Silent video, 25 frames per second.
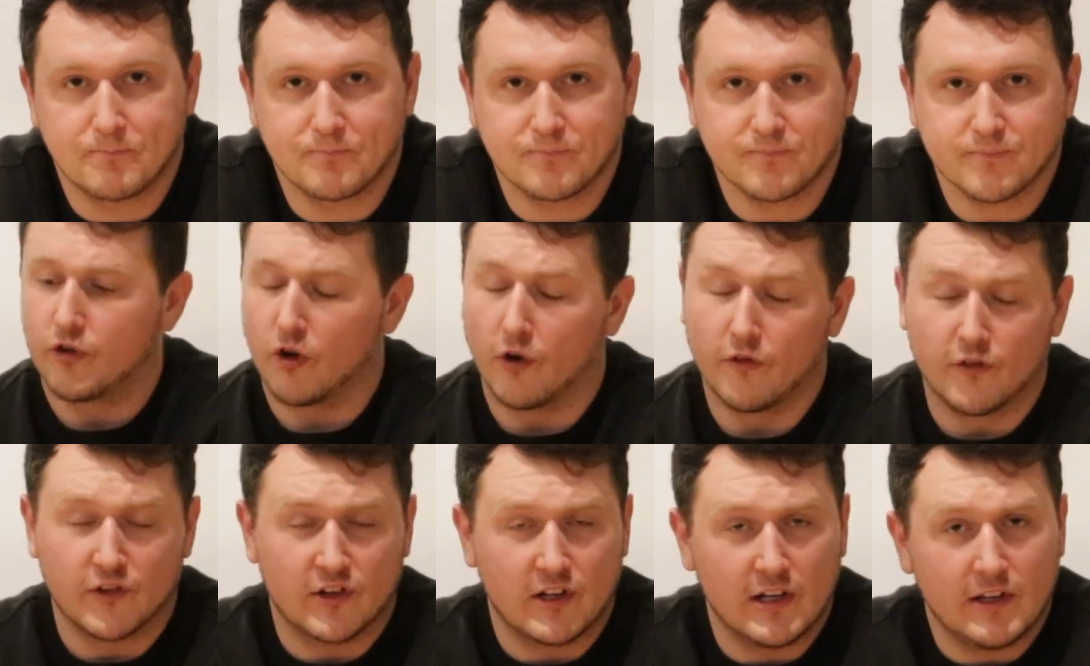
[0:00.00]

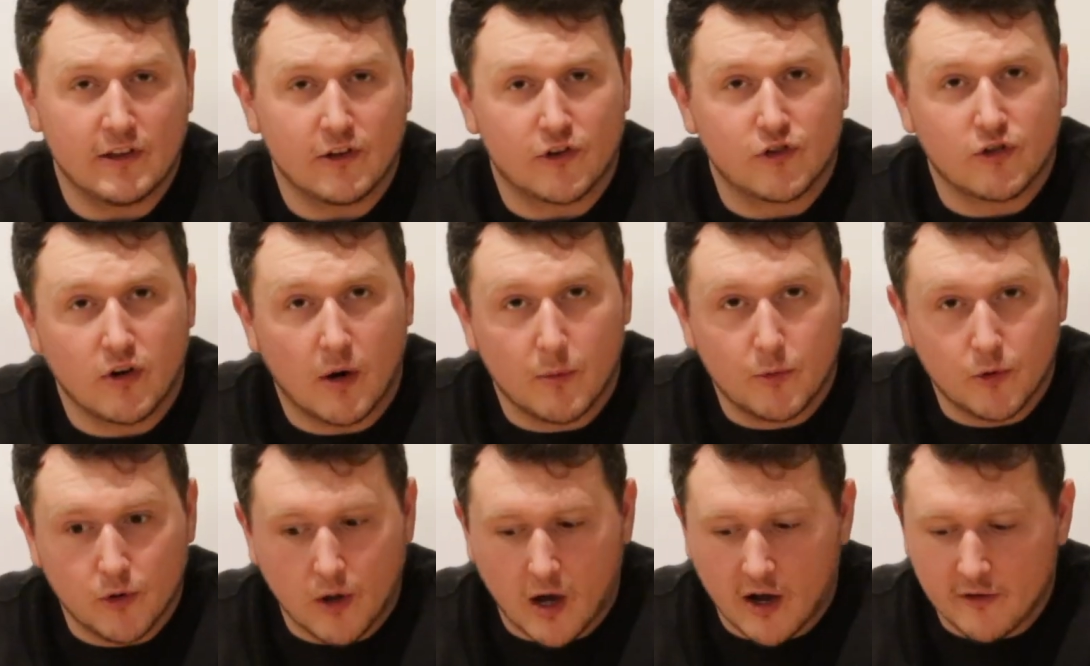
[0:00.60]
So obviously the
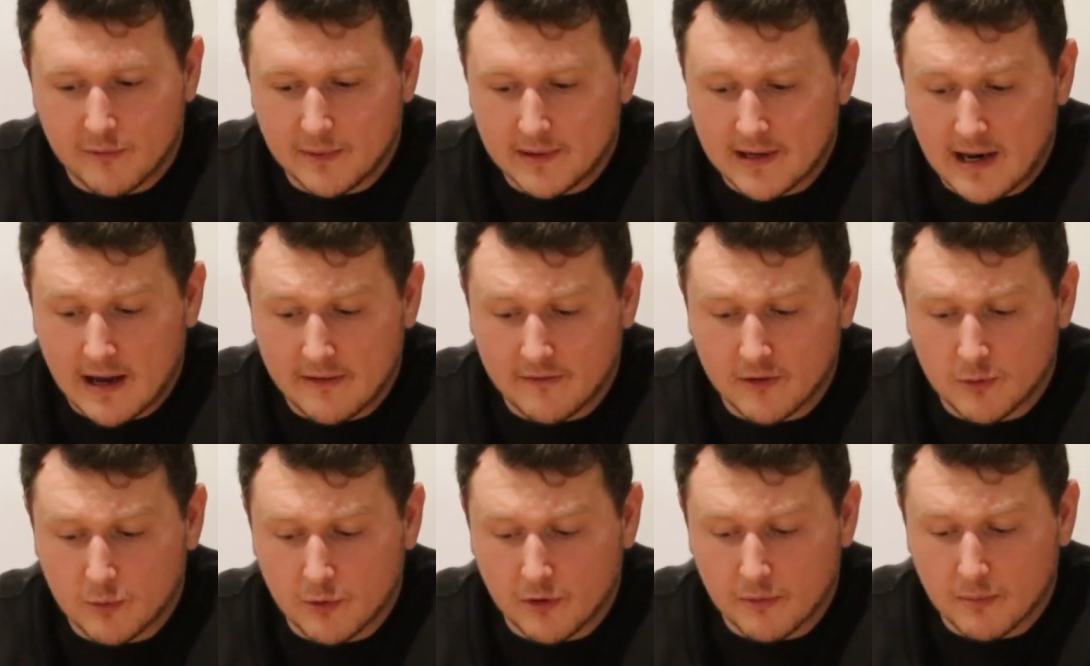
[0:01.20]
trouble that I've been
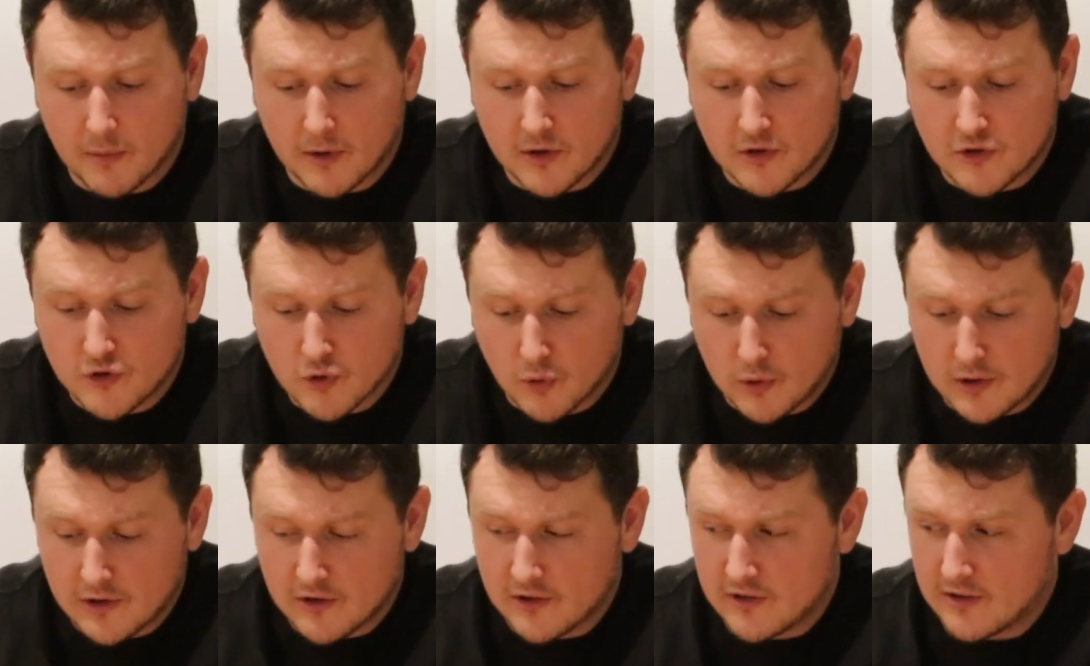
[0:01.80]
having with my
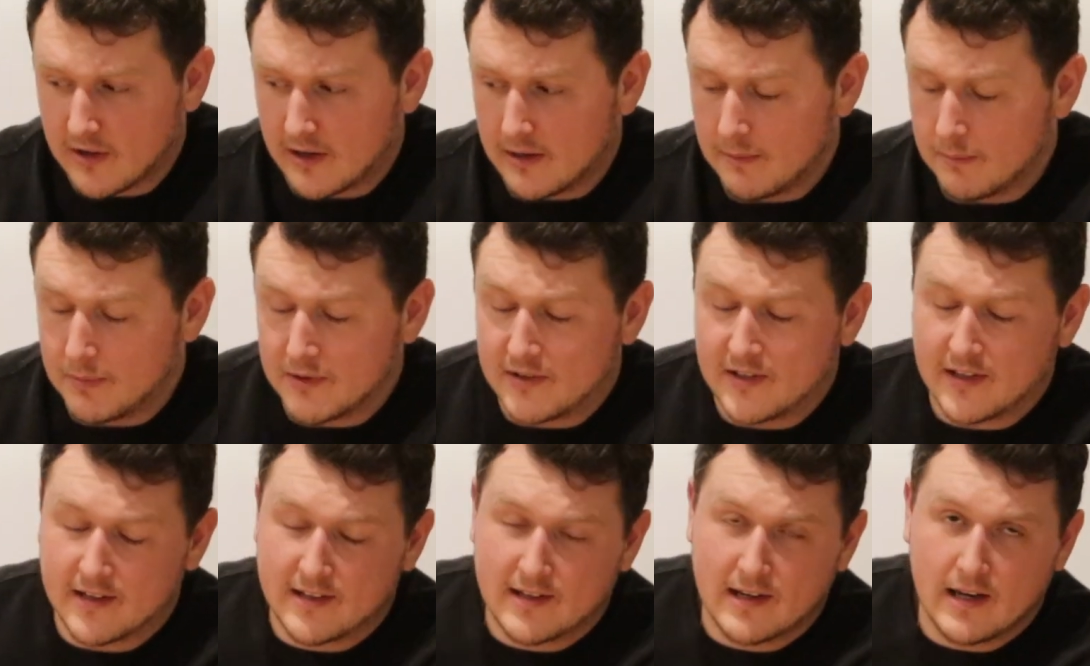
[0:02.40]
joints and in
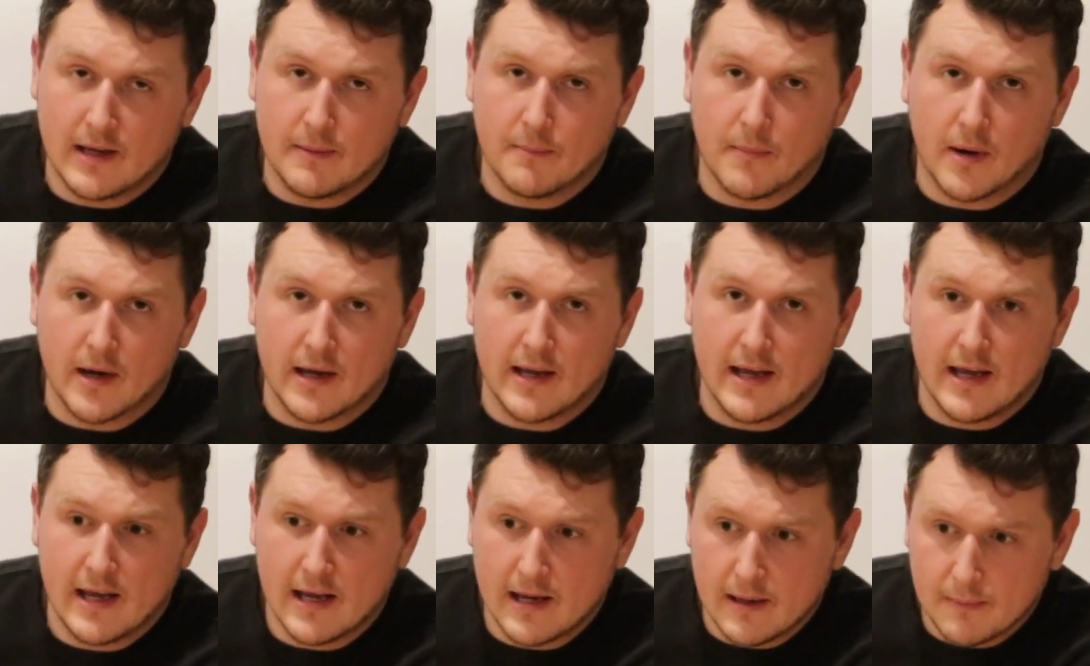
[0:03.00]
particular in
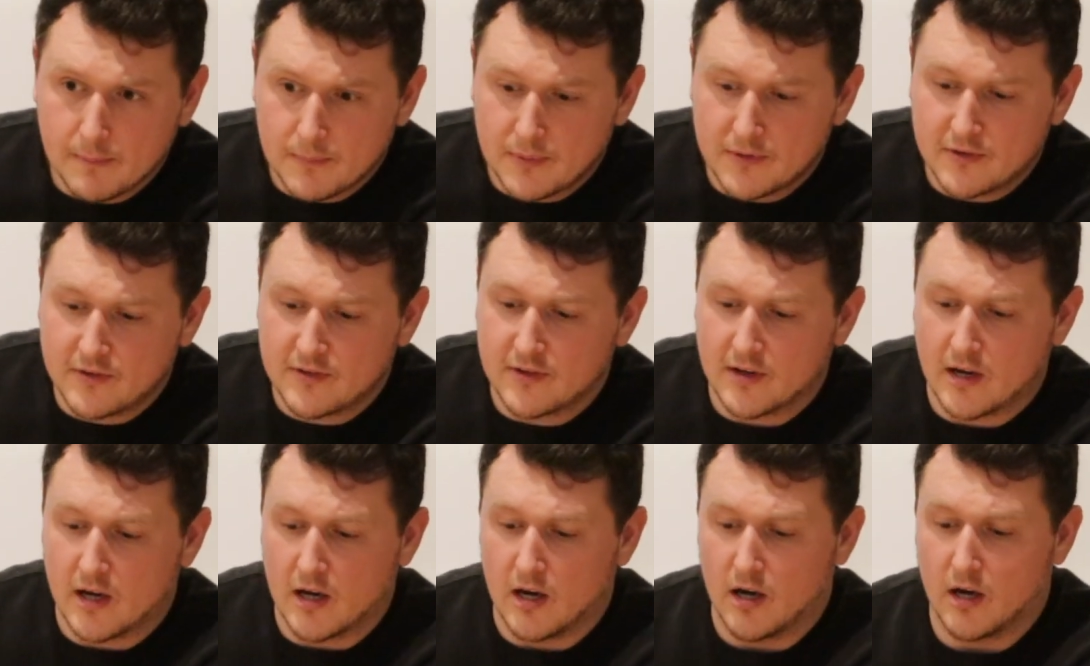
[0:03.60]
my
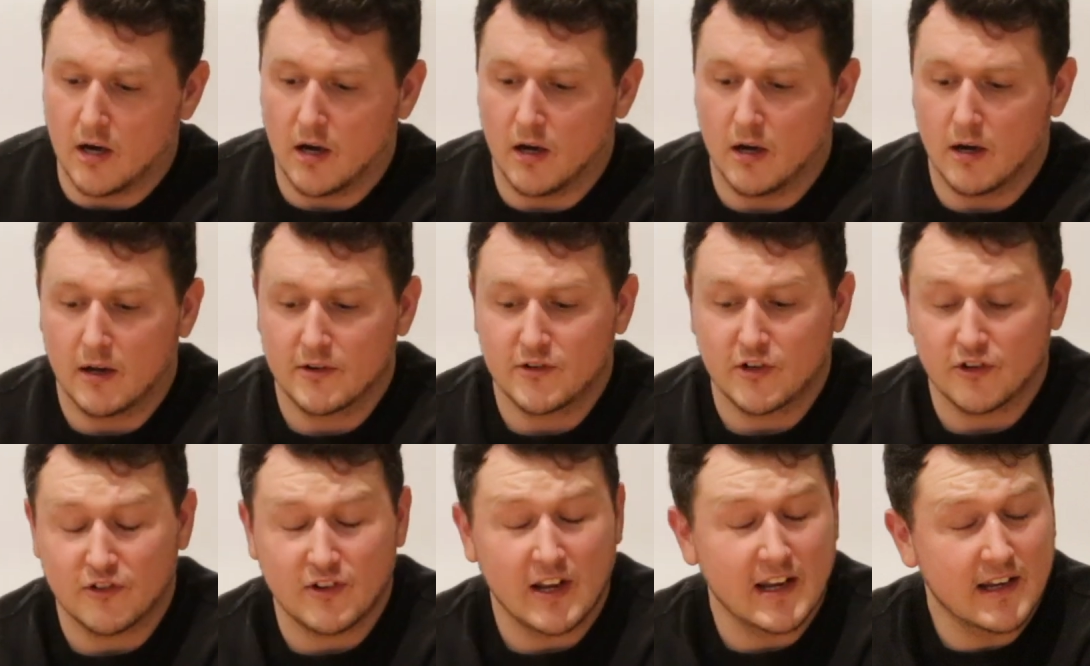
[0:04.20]
hips,
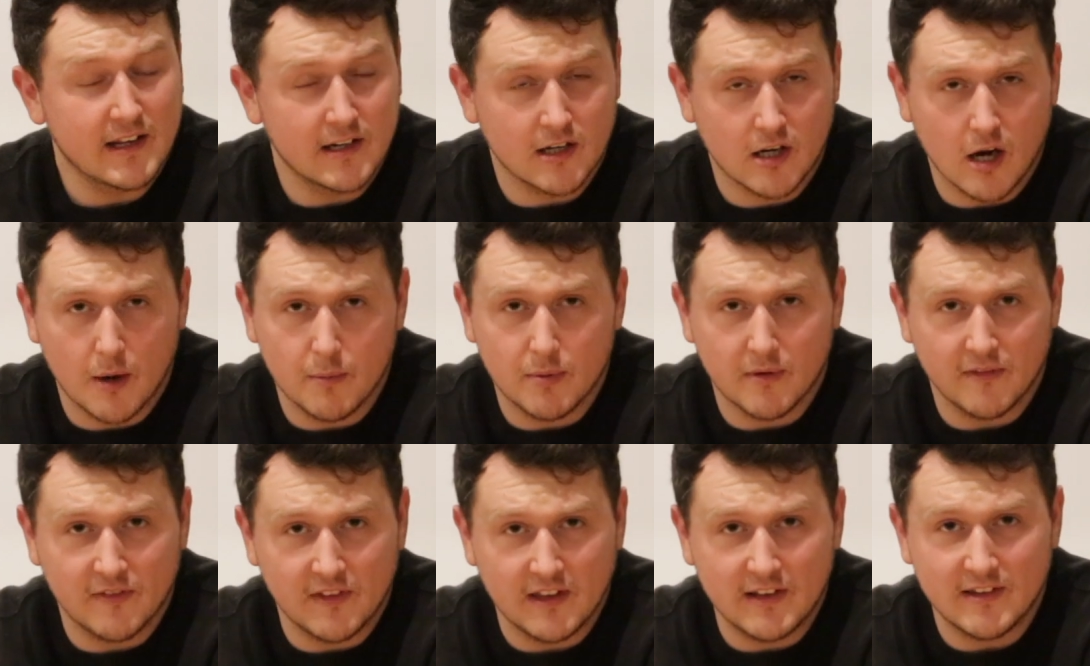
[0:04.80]
just taking a
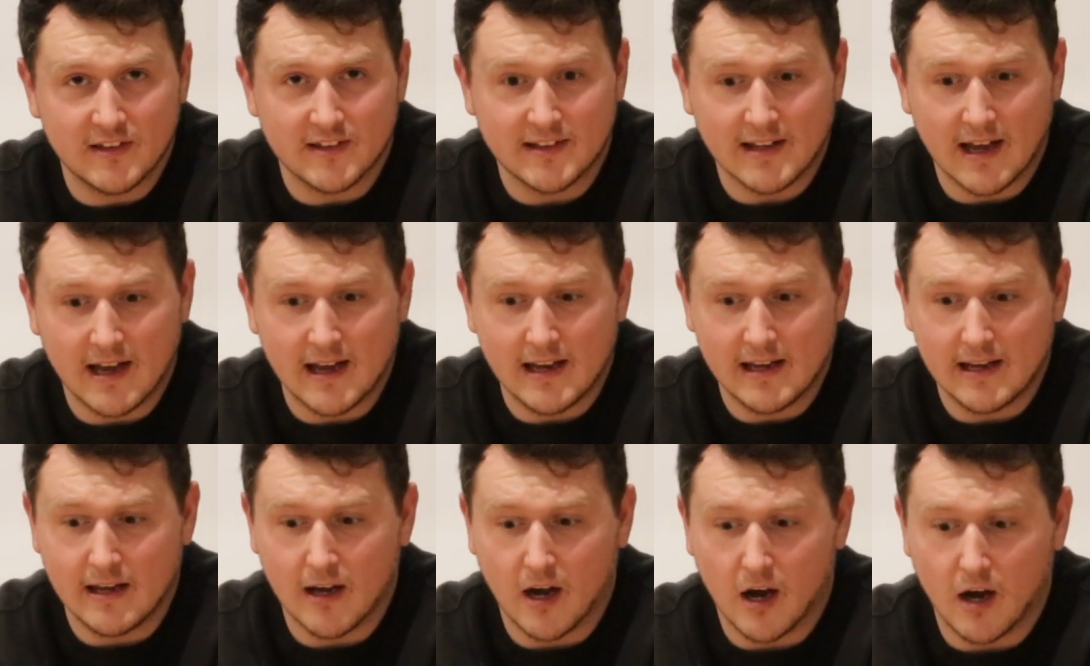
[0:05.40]
couple of these a
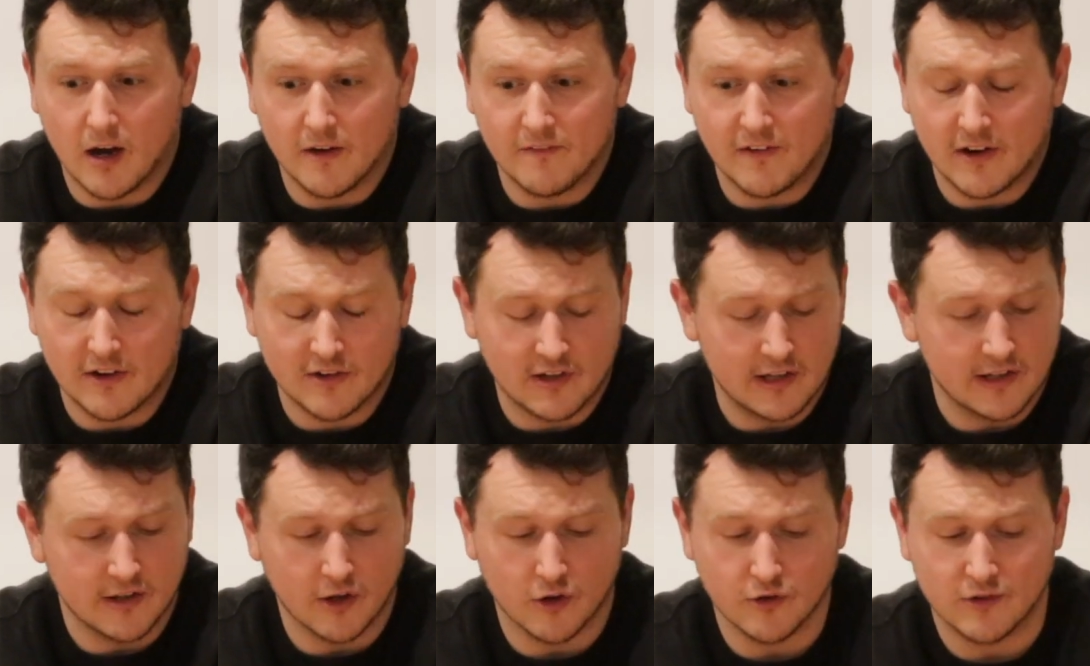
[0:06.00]
day, I've
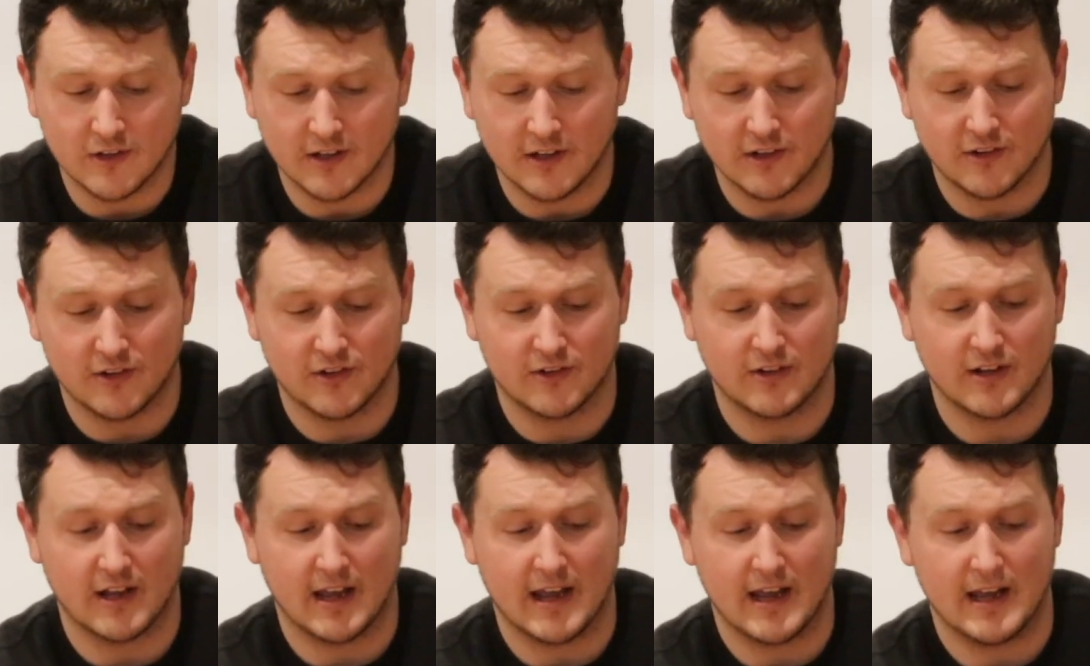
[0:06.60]
actually
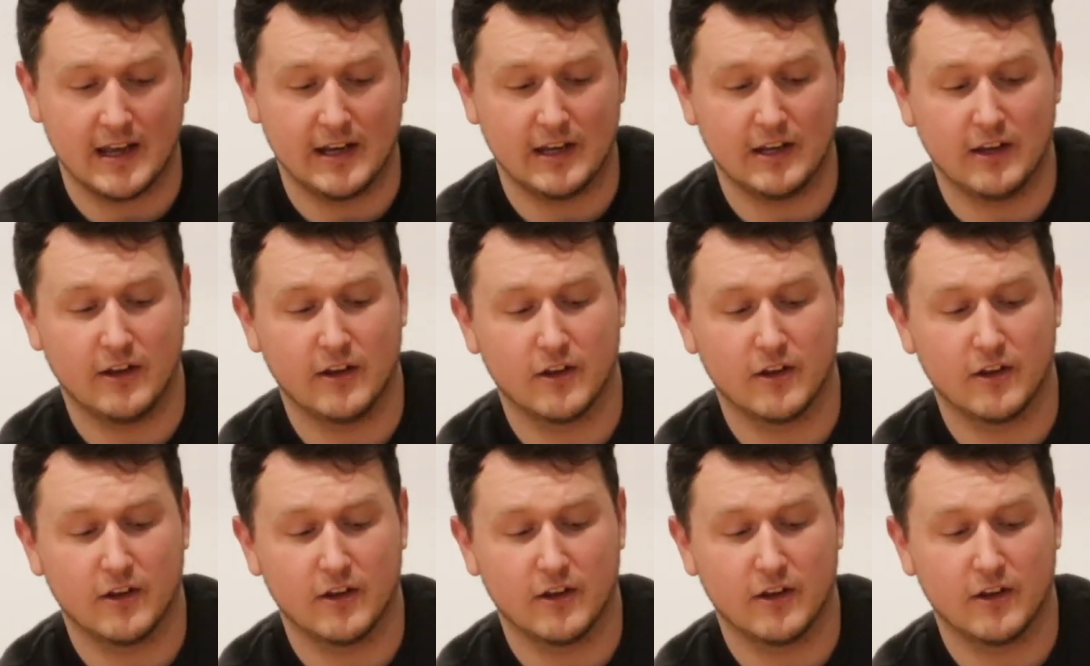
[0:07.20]
noticed a